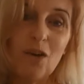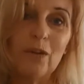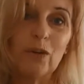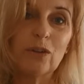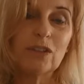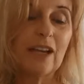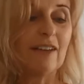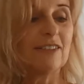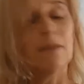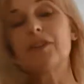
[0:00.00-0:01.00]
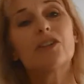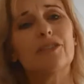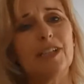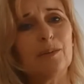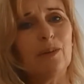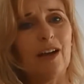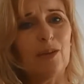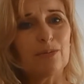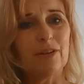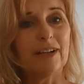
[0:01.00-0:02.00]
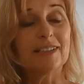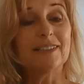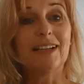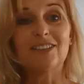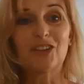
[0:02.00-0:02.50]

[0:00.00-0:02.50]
we also have some incredible other products that